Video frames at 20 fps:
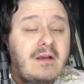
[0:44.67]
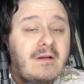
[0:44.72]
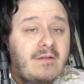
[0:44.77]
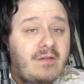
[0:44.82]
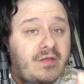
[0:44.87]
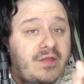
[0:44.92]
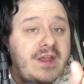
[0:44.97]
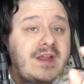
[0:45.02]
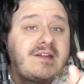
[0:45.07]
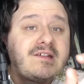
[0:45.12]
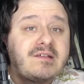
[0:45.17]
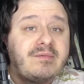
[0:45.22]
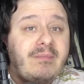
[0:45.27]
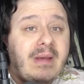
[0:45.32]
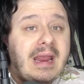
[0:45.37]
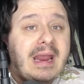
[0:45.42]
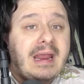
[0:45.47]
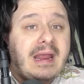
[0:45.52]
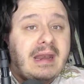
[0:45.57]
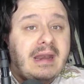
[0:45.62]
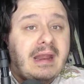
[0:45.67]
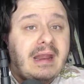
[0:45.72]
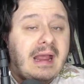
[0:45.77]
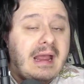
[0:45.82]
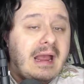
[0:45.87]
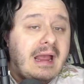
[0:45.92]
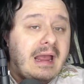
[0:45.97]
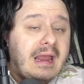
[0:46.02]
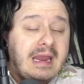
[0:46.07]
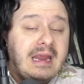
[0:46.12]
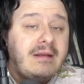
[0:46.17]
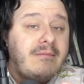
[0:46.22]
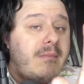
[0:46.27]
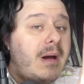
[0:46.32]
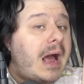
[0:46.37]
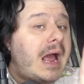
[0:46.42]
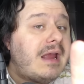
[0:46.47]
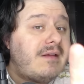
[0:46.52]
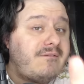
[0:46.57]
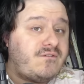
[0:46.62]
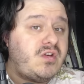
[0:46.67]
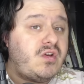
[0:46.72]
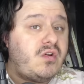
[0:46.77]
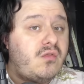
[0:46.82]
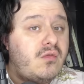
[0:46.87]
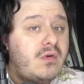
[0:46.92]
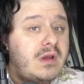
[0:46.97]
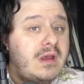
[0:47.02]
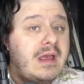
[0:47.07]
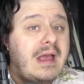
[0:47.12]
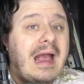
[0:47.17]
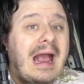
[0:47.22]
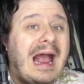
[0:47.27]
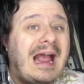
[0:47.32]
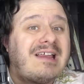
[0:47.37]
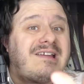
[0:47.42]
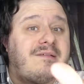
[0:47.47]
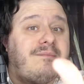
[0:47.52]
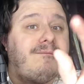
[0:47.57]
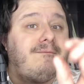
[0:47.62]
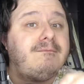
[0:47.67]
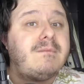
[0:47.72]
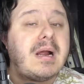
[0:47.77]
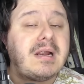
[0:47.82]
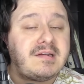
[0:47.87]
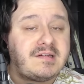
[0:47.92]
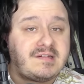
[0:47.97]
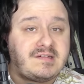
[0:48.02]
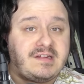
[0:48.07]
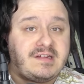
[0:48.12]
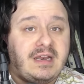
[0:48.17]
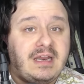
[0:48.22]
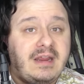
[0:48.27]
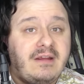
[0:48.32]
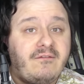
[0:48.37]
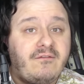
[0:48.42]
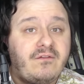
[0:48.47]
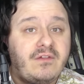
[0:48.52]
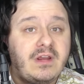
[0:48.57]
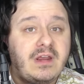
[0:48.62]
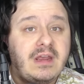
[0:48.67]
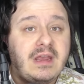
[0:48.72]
This man, in my view, has months to live.